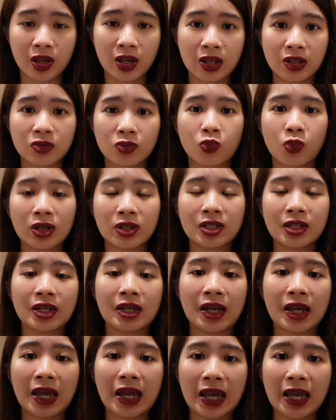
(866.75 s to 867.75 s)
and when
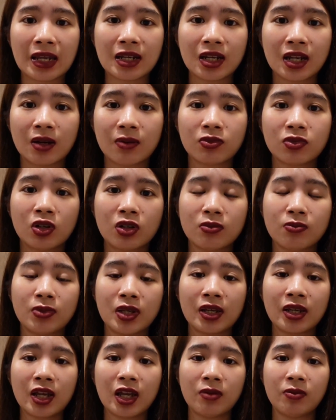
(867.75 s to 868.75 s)
they end up not
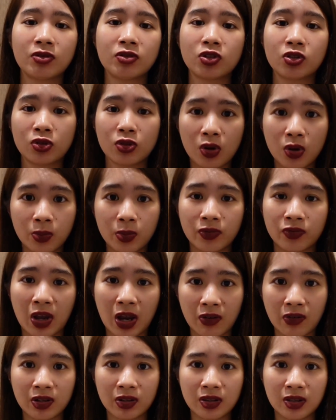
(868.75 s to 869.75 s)
being able to cope with
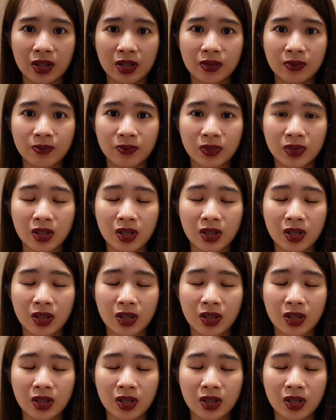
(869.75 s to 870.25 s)
everything,